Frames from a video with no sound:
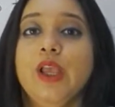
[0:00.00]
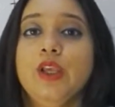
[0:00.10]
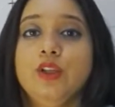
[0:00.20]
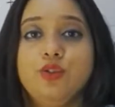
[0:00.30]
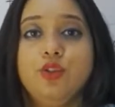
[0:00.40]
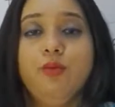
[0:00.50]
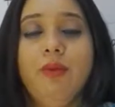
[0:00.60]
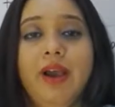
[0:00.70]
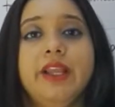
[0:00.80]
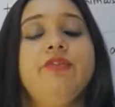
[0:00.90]
So
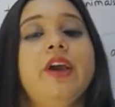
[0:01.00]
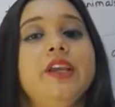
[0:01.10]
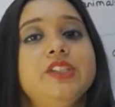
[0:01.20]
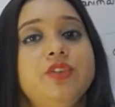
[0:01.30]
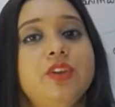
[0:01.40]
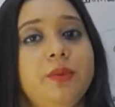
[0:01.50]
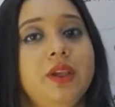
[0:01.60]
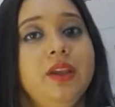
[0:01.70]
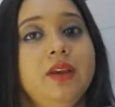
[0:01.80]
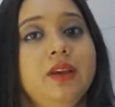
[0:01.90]
my advice will
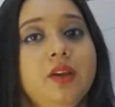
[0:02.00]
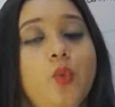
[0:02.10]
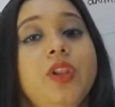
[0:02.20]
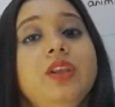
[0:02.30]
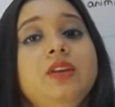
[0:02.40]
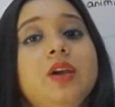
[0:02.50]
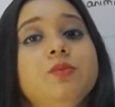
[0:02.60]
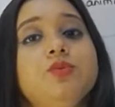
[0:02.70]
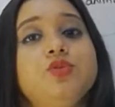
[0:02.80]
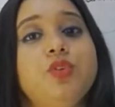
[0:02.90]
be, when it
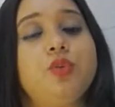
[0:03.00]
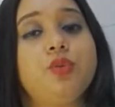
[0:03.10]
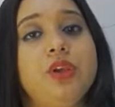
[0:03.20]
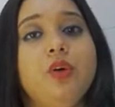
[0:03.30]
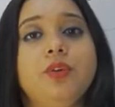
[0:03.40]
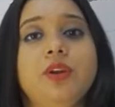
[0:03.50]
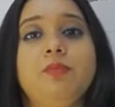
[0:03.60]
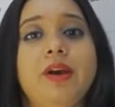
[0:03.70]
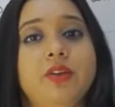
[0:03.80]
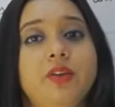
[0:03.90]
comes to your reorder
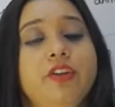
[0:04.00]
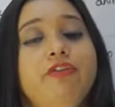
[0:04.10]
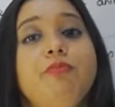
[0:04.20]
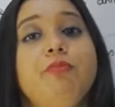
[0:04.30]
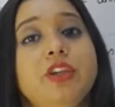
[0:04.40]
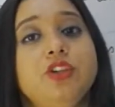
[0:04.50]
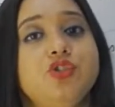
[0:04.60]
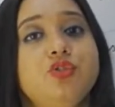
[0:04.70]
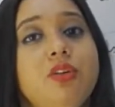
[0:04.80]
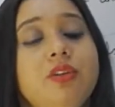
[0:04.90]
paragraph, make
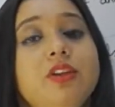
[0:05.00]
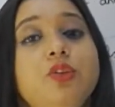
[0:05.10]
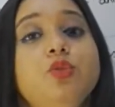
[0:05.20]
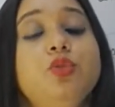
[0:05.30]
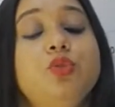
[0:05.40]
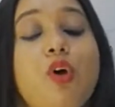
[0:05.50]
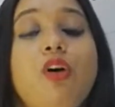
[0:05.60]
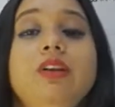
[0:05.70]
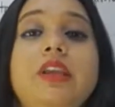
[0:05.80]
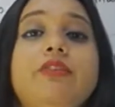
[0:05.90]
sure that you do
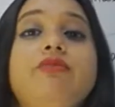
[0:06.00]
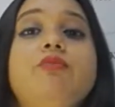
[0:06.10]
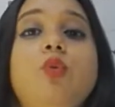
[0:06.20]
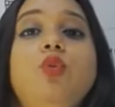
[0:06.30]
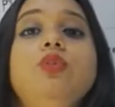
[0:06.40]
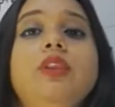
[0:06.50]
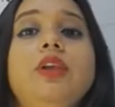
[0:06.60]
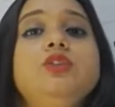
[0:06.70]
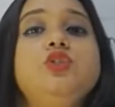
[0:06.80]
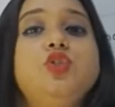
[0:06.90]
not give more than
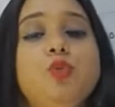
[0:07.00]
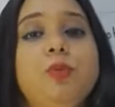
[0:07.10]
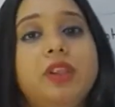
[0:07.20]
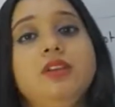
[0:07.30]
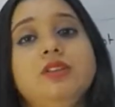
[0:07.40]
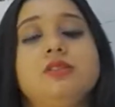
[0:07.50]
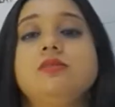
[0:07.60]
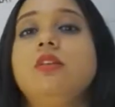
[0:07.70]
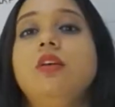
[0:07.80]
2 minutes.